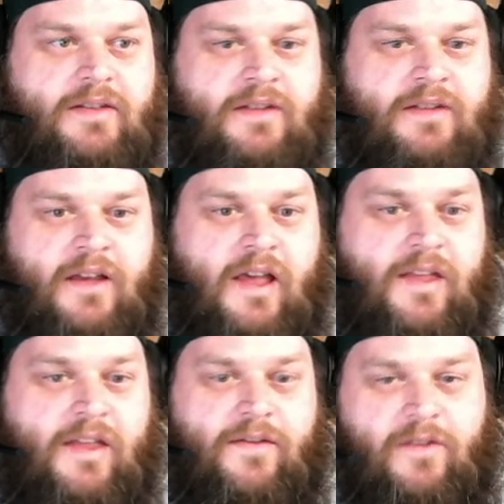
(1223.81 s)
And then if you
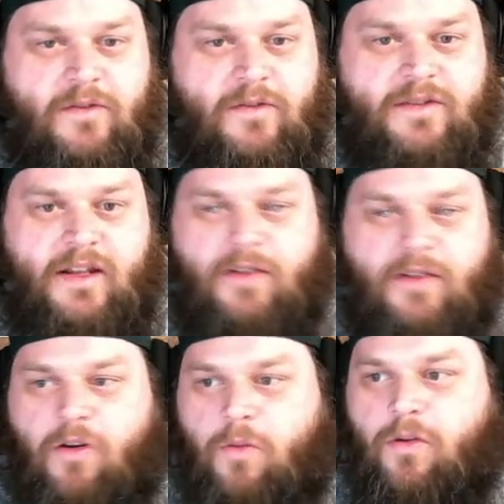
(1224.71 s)
use it in your
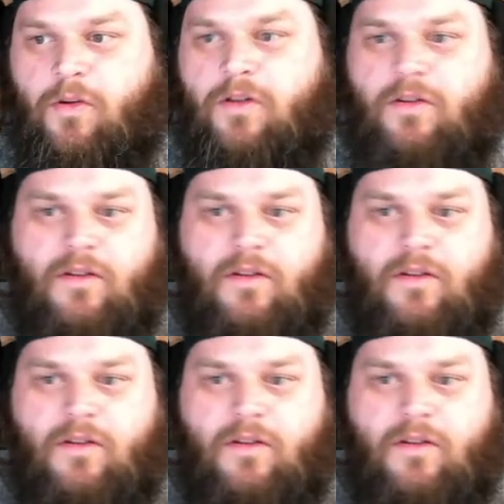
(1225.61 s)
homework or